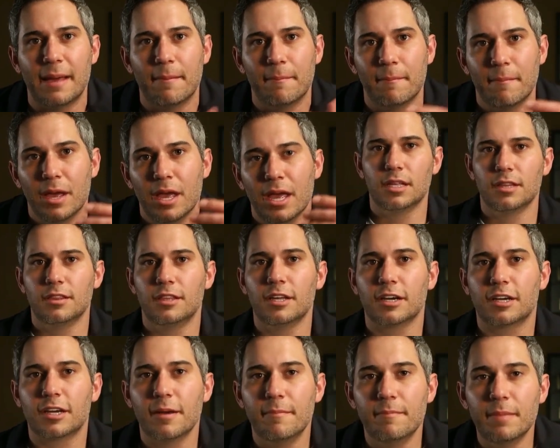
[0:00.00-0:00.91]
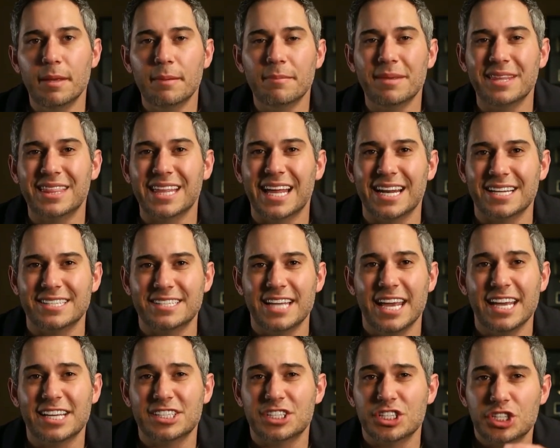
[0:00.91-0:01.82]
that it
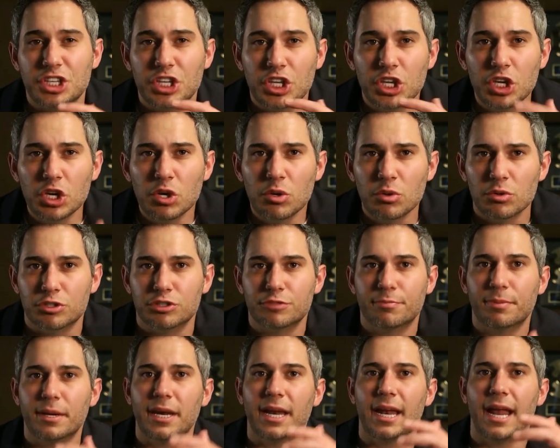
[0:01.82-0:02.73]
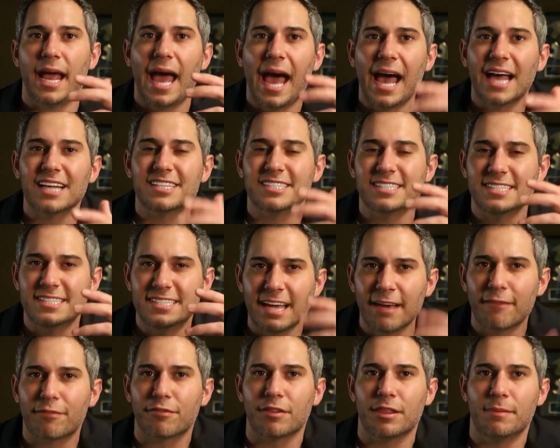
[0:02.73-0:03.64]
takes is huge, but it has
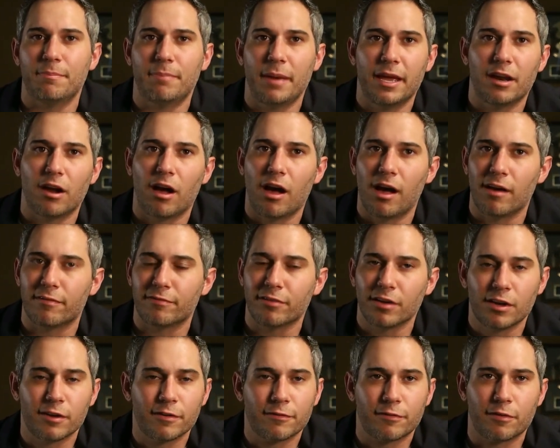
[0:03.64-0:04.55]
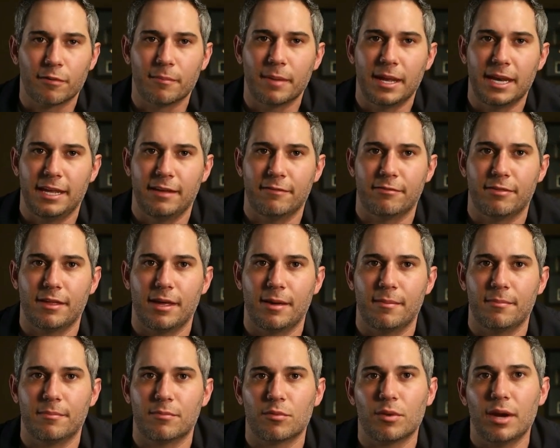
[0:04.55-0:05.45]
definitely paid off for many of
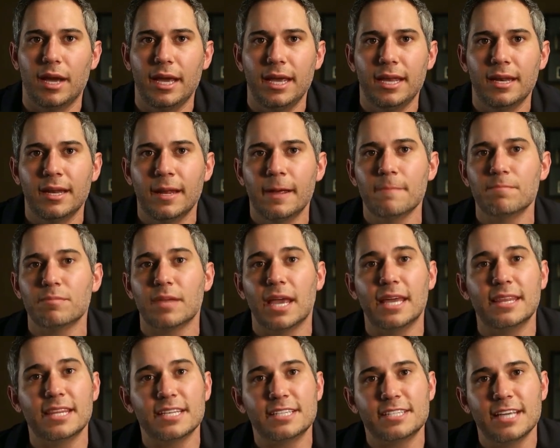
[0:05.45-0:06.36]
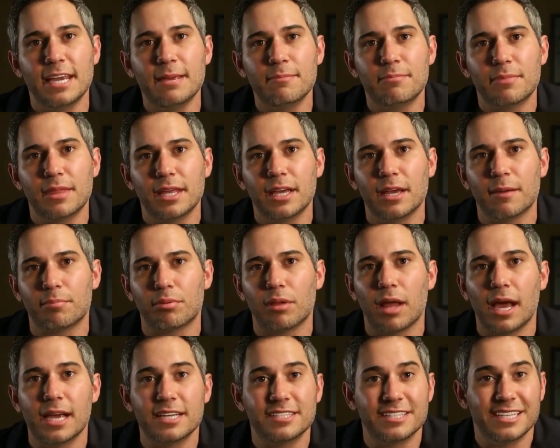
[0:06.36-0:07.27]
them, right? And the same thing
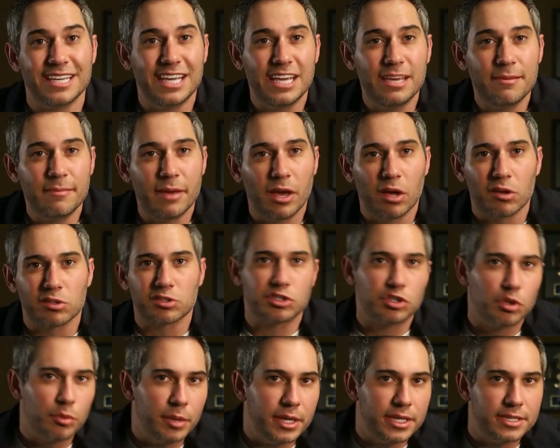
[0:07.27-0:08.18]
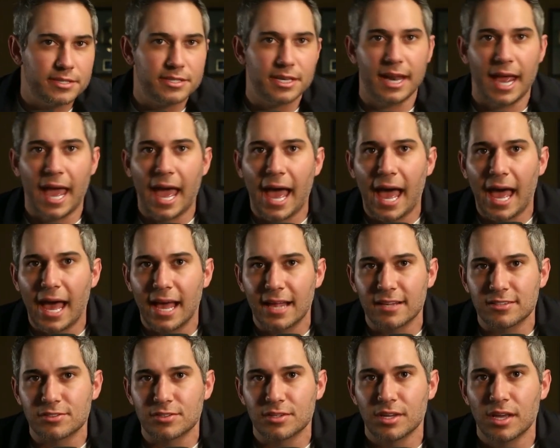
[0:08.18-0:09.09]
applies to emails, tweets, and
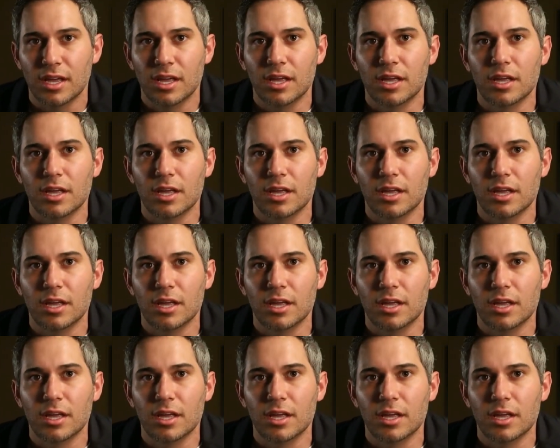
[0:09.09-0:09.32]
ads.